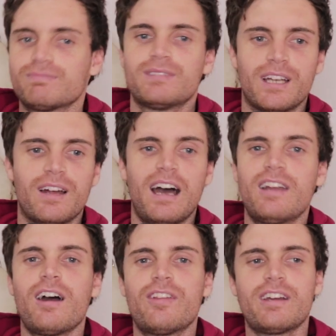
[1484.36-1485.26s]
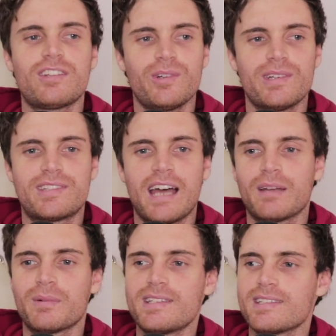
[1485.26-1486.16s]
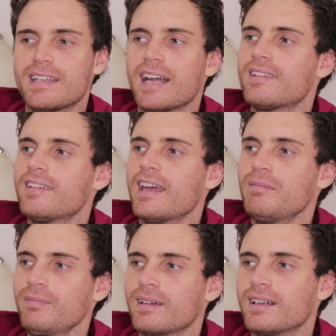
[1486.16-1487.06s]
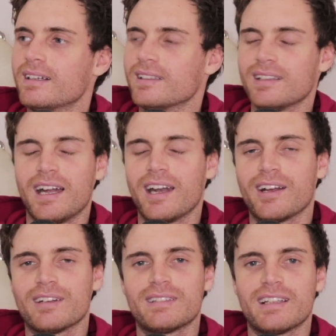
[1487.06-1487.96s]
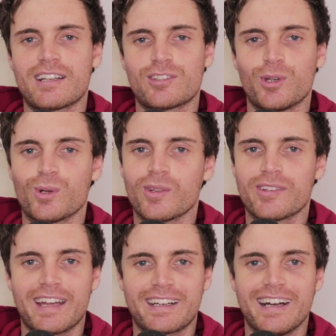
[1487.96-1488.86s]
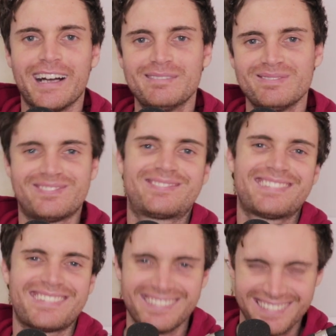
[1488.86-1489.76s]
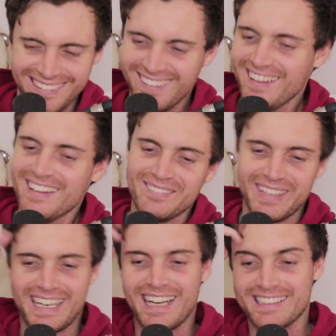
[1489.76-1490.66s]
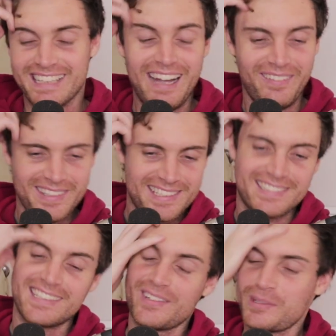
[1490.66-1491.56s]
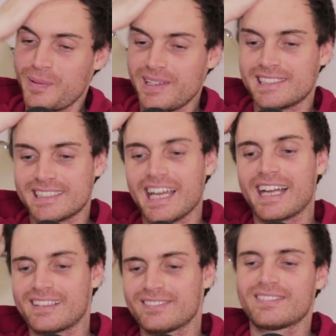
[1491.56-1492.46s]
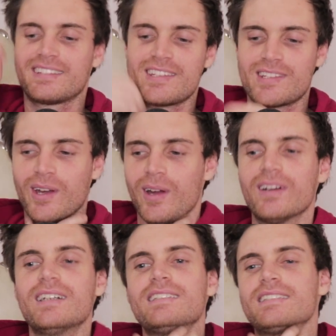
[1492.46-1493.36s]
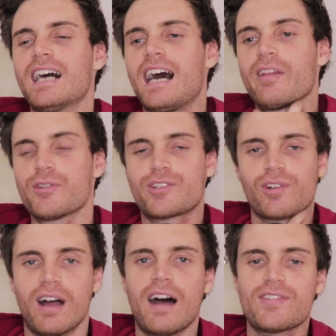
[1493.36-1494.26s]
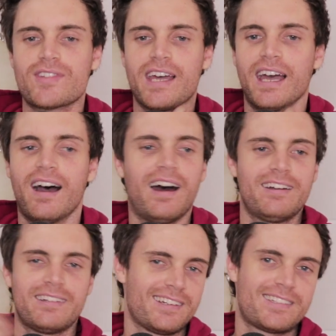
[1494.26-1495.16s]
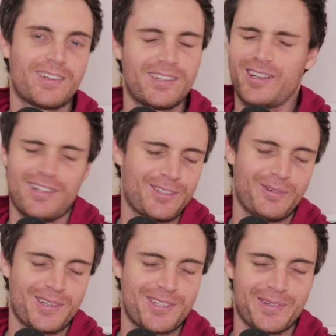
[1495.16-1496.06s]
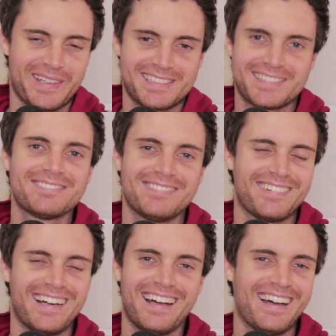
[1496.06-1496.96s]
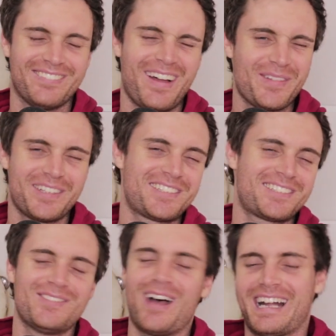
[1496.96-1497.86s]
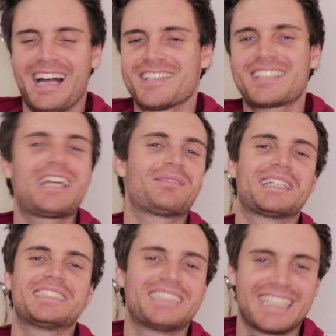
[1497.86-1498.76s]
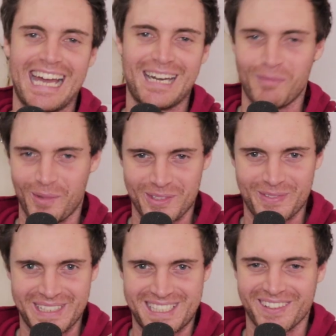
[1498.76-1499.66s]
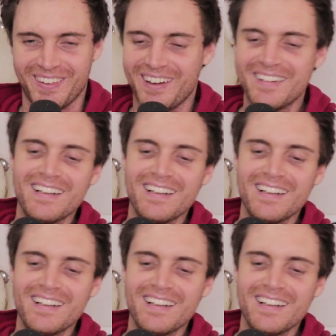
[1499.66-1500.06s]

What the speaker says: I don't think I saw his dad. What's his dad's name? I don't know. He likes noodles, that guy. But it was pretty sick. The zoo. There was giraffes there. I don't need to tell you. You guys know what a zoo is, right? I can't just keep listing animals we saw.